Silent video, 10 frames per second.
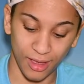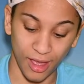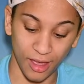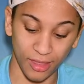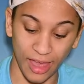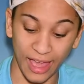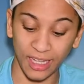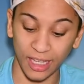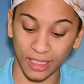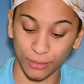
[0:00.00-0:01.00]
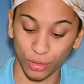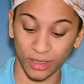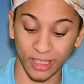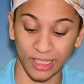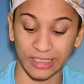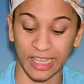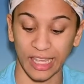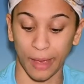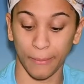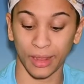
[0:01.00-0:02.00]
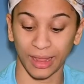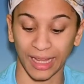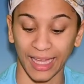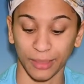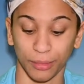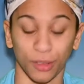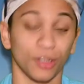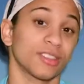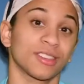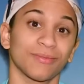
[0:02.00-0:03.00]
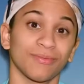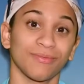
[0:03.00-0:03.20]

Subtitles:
That animal is a platypus.